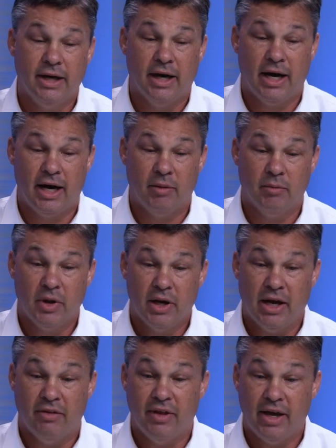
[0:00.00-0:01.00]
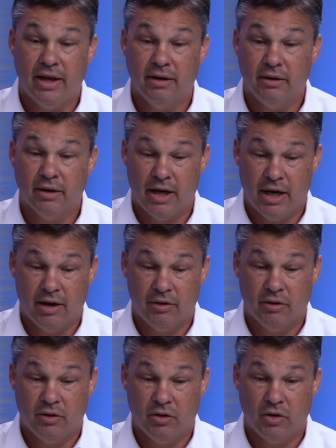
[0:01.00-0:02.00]
And then
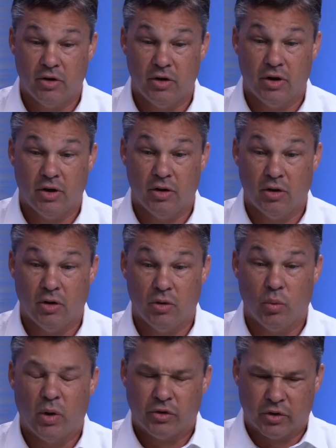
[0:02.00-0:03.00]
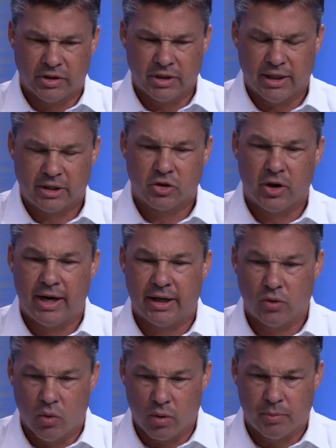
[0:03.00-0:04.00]
whether it's electronic
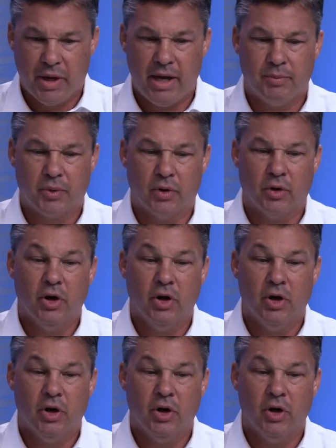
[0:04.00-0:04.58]
or paper,